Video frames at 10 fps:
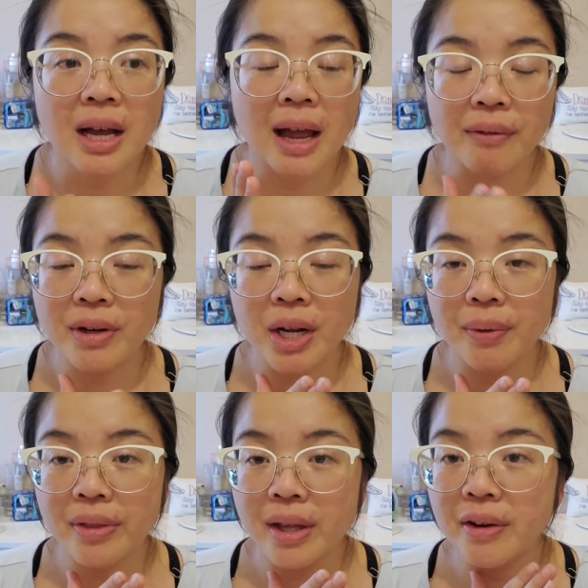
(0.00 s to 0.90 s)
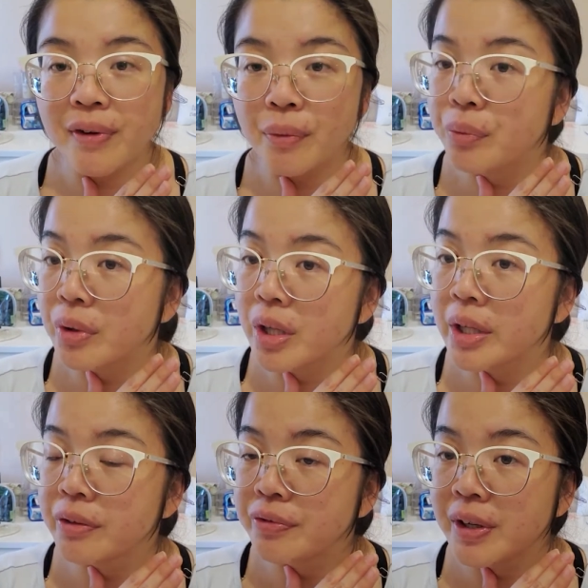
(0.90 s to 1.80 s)
Every now and then, if I roll on
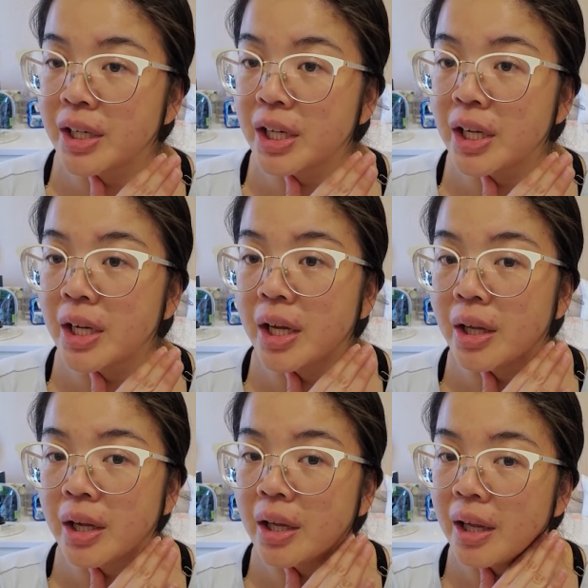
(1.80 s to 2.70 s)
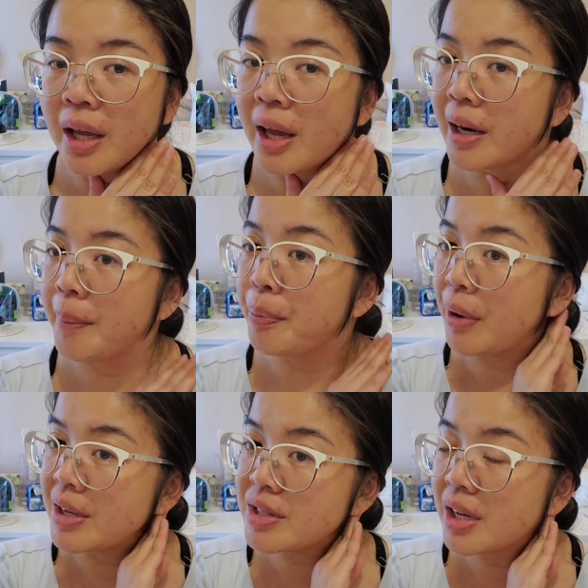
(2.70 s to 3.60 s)
it funny and I
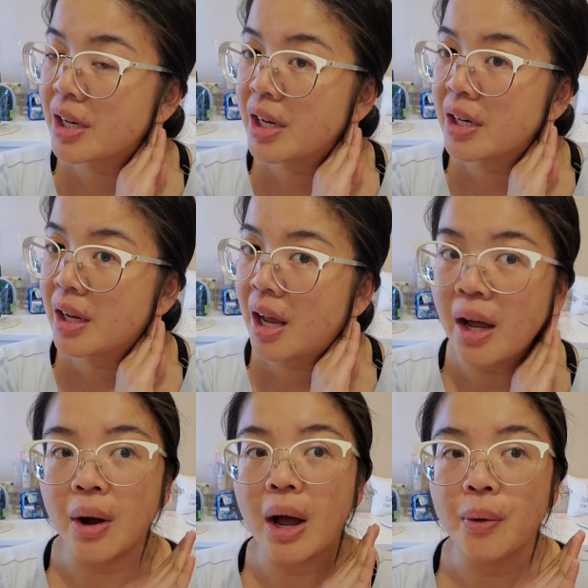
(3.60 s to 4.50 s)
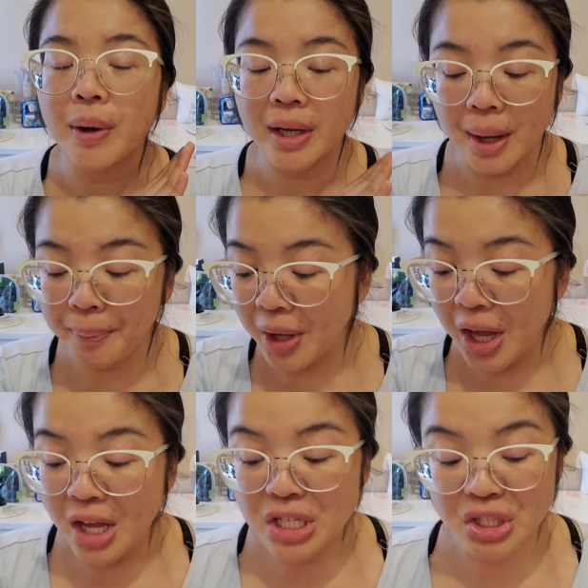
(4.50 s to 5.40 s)
press on it, I'll wake up.
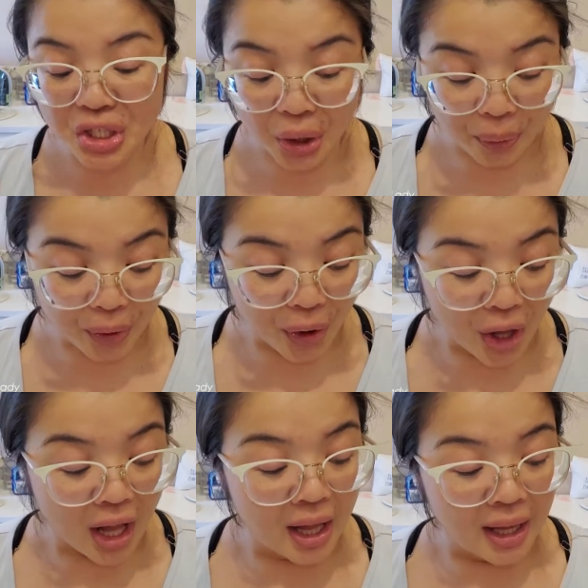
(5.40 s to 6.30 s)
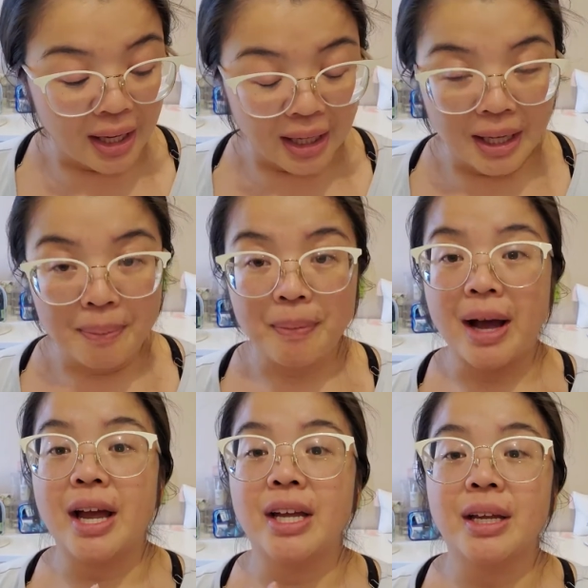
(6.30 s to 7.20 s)
So
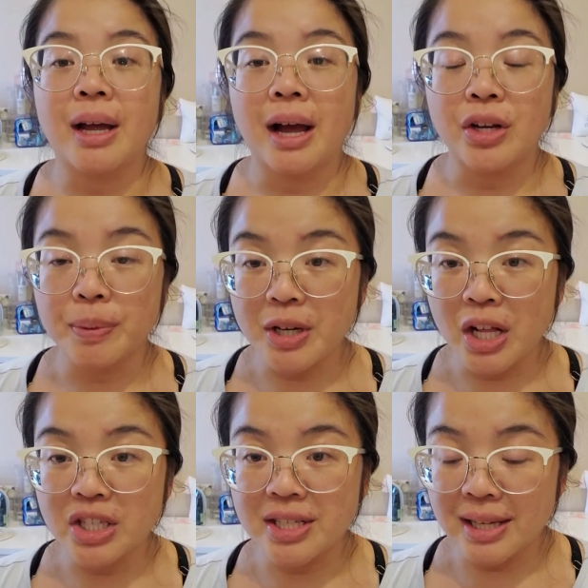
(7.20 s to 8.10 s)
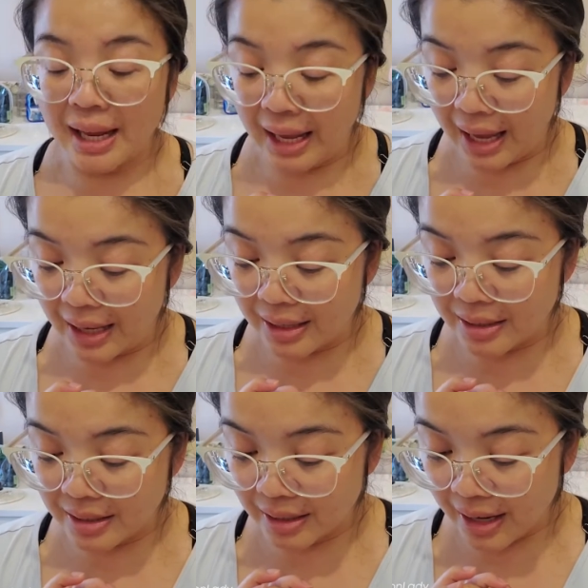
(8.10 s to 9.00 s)
my dermatologist
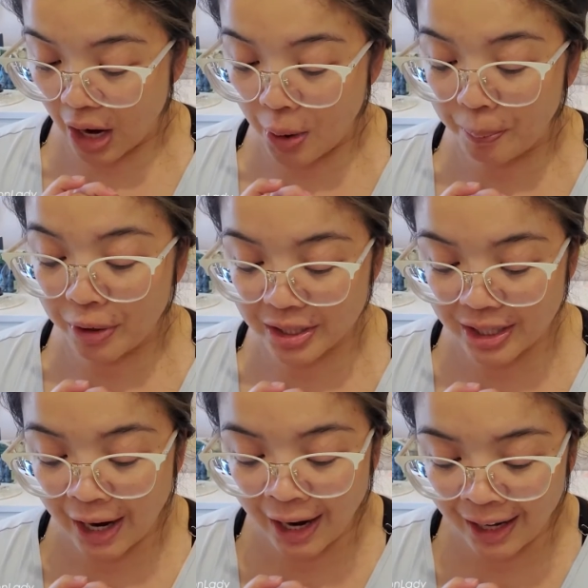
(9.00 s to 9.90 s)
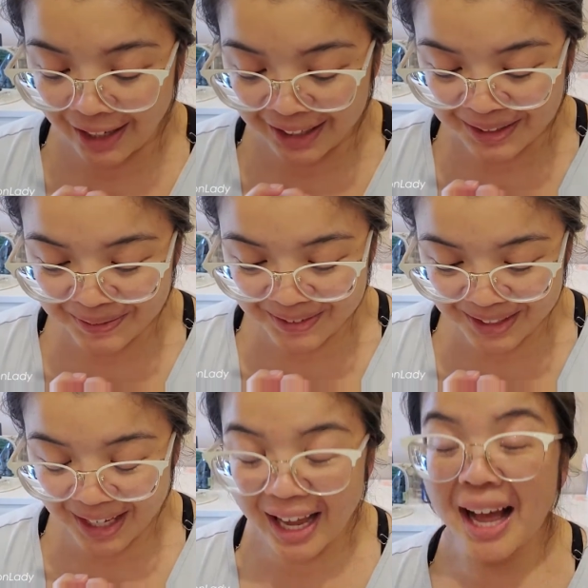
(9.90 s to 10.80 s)
has now prescribed
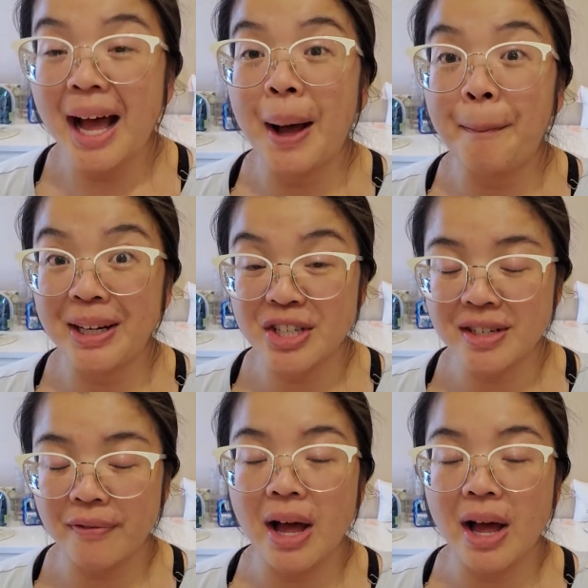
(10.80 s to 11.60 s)
a bunch of stuff.